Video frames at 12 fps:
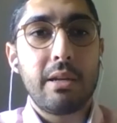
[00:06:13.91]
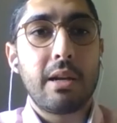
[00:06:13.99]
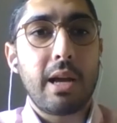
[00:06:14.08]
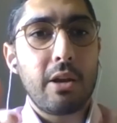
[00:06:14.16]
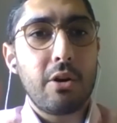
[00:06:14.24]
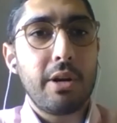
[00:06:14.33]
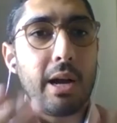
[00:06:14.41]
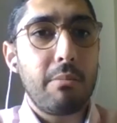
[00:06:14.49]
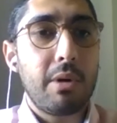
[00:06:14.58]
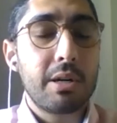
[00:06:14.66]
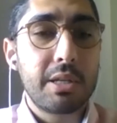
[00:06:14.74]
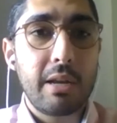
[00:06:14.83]
and I heard
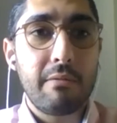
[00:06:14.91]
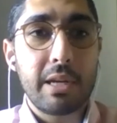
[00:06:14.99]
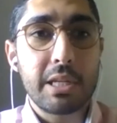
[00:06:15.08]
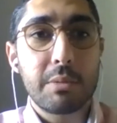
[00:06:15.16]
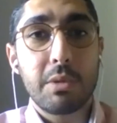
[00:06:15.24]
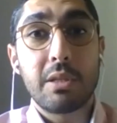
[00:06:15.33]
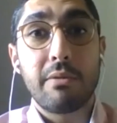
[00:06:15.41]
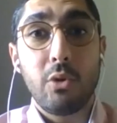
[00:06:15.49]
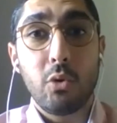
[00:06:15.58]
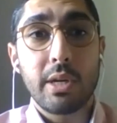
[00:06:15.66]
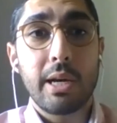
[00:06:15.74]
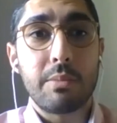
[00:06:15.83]
Ammar say investment a few
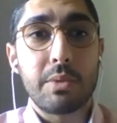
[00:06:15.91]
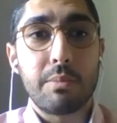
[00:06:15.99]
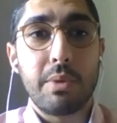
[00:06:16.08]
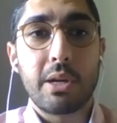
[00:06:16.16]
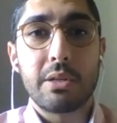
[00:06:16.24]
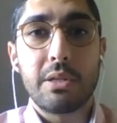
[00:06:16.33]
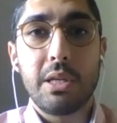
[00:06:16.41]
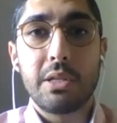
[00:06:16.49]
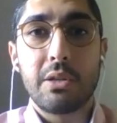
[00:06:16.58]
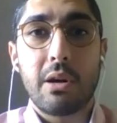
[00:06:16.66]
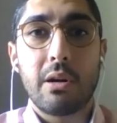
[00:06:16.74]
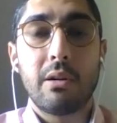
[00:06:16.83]
times because these
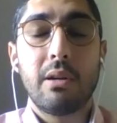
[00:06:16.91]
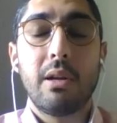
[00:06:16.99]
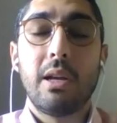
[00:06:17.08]
are